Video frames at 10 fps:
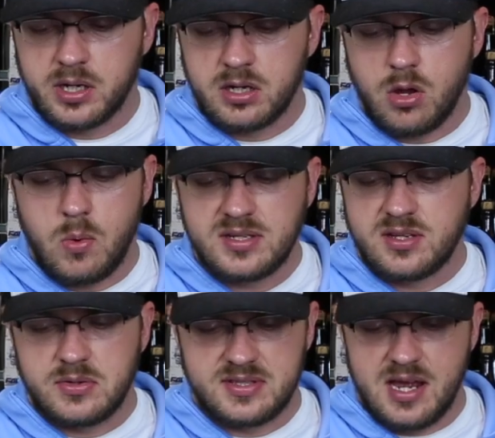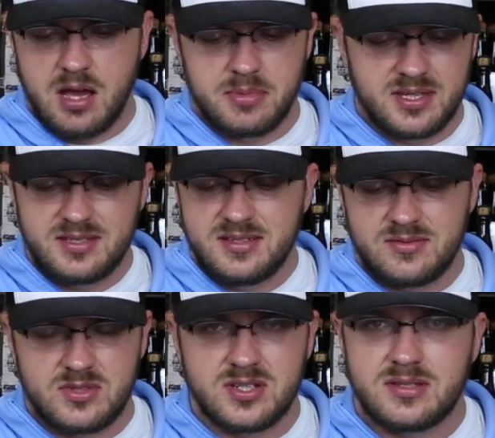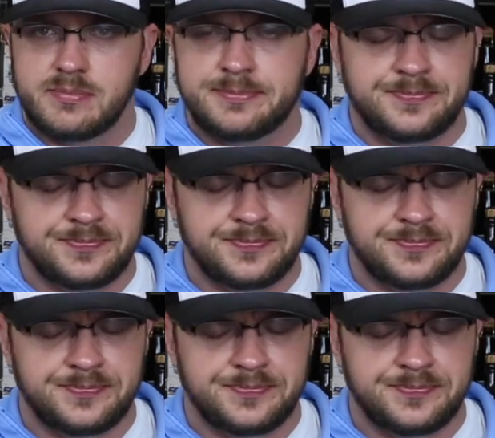going to go West Coast style. But this is just,